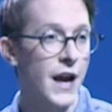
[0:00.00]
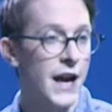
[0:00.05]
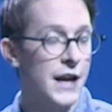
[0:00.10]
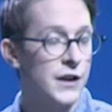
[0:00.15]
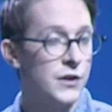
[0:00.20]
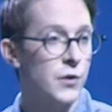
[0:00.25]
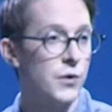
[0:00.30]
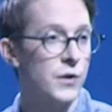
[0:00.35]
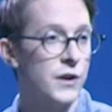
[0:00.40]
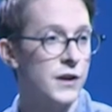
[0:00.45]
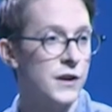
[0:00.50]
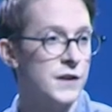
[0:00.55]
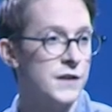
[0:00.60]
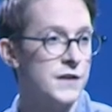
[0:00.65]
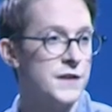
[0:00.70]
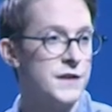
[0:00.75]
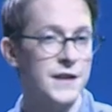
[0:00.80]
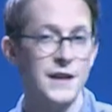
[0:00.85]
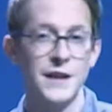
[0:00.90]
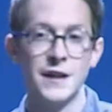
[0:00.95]

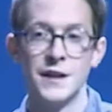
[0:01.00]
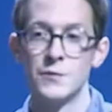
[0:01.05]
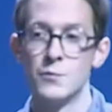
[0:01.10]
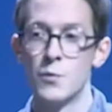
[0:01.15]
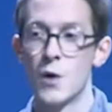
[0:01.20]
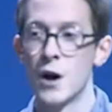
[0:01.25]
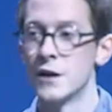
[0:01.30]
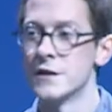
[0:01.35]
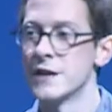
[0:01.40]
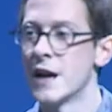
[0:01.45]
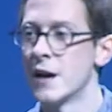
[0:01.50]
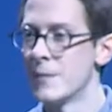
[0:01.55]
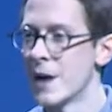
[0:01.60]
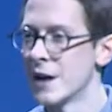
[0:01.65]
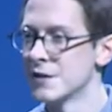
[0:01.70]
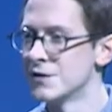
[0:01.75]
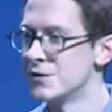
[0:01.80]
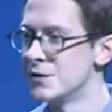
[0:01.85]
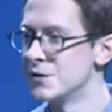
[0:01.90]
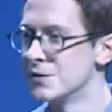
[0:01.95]
headquarters in Watertown,
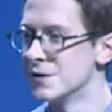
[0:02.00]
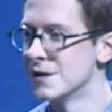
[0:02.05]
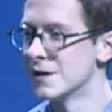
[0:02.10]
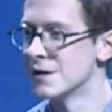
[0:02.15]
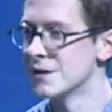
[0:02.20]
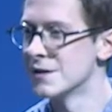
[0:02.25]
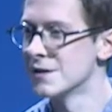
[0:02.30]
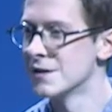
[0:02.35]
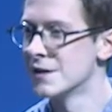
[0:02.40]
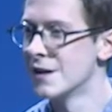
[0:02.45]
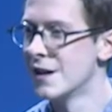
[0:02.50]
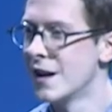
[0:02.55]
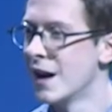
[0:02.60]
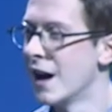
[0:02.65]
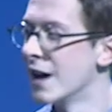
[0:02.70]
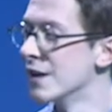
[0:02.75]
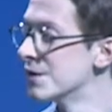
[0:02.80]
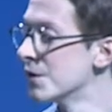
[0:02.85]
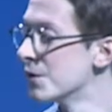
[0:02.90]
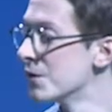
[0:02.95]
Massachusetts.
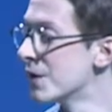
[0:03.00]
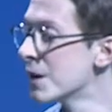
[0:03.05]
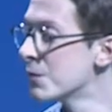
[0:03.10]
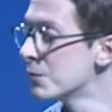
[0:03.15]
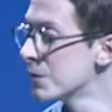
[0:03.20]
And so they